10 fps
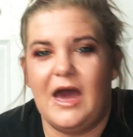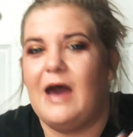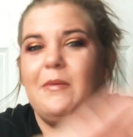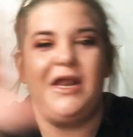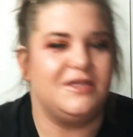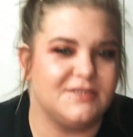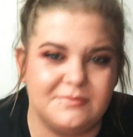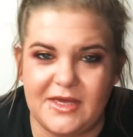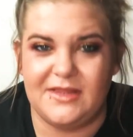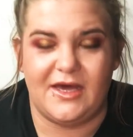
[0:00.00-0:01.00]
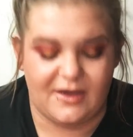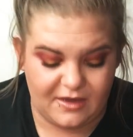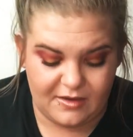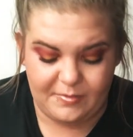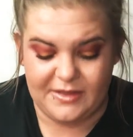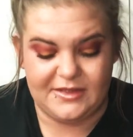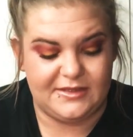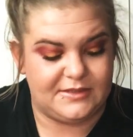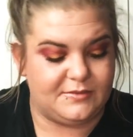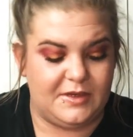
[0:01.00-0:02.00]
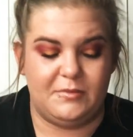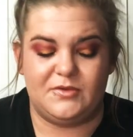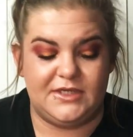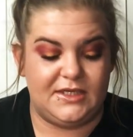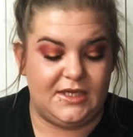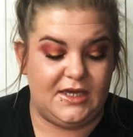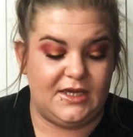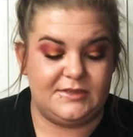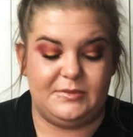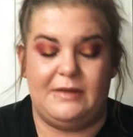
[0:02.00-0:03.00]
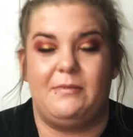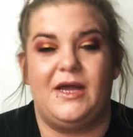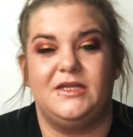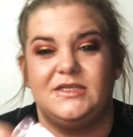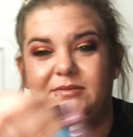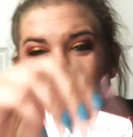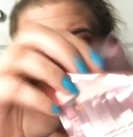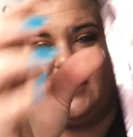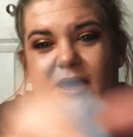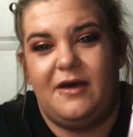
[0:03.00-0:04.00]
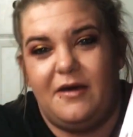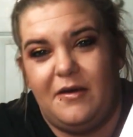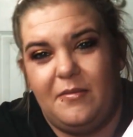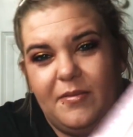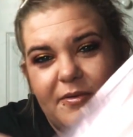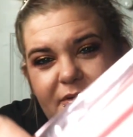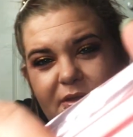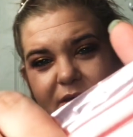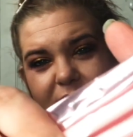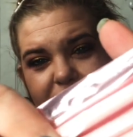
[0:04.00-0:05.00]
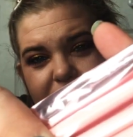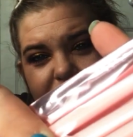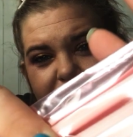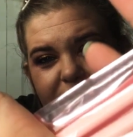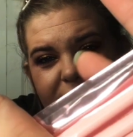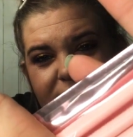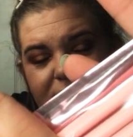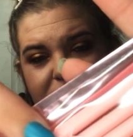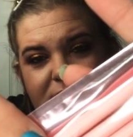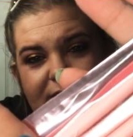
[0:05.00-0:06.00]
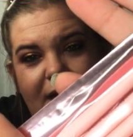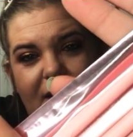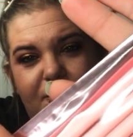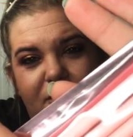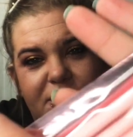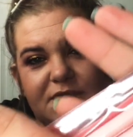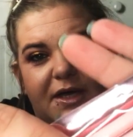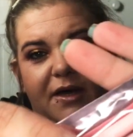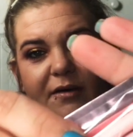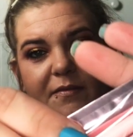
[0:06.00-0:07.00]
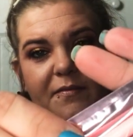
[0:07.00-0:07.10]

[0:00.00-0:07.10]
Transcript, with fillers: I might have just made that up. I think that's what MOTD is, but I might have just made that up. It's just an eye brush set.